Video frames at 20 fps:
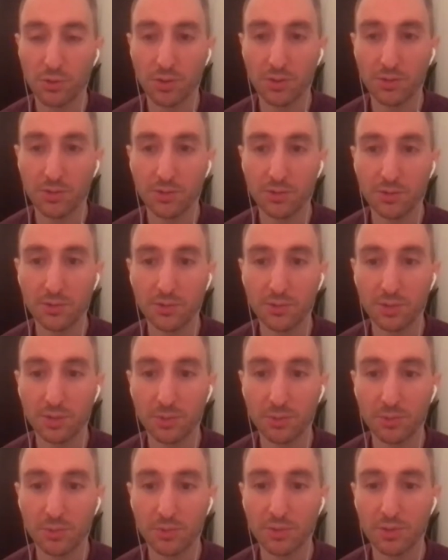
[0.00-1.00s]
their
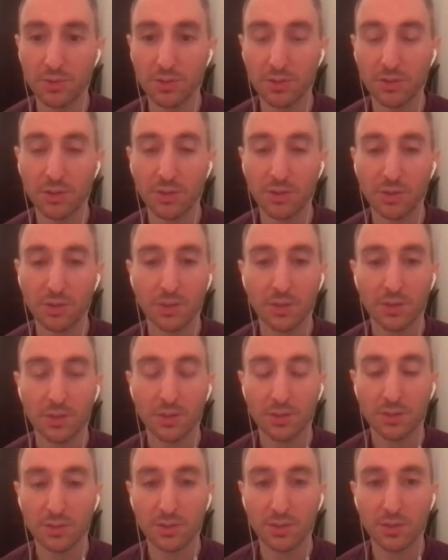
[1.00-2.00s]
systems and
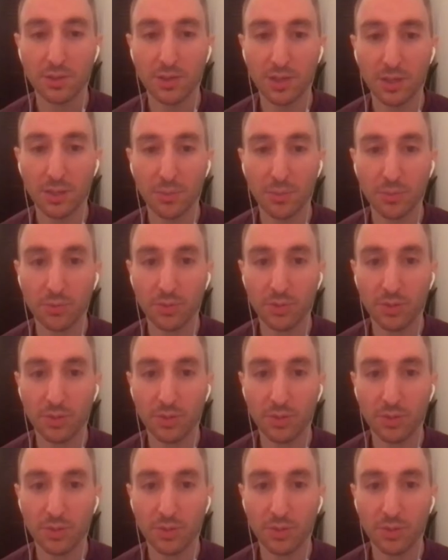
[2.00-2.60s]
setting up